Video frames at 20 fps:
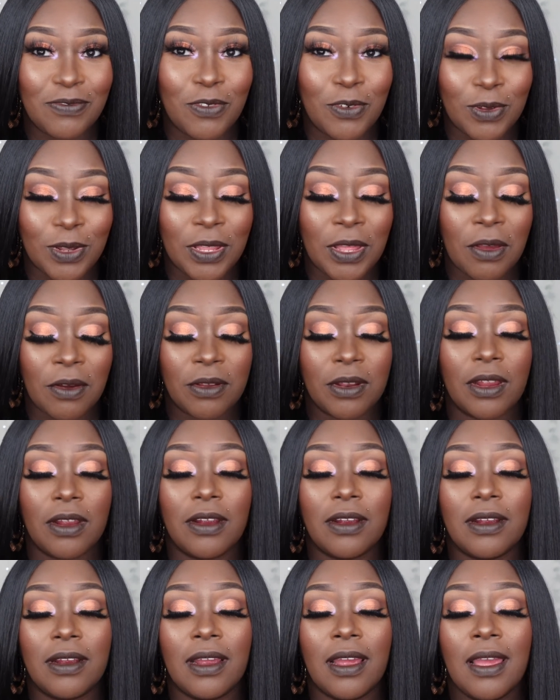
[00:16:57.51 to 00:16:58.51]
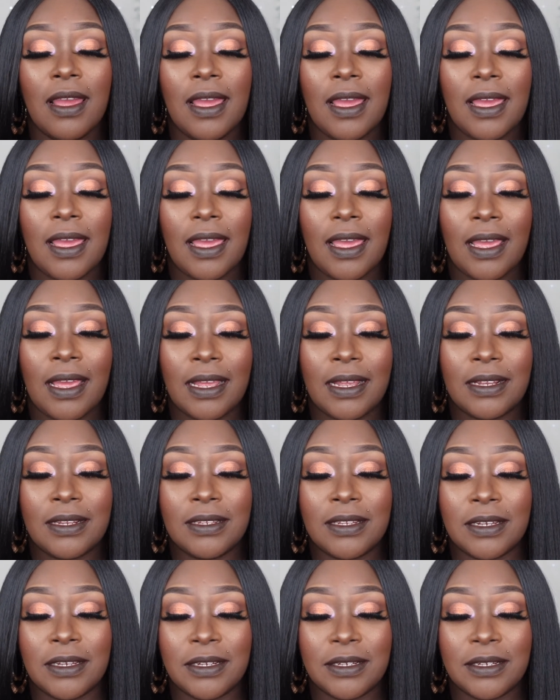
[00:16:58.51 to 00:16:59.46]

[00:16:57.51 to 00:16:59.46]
fully on her. And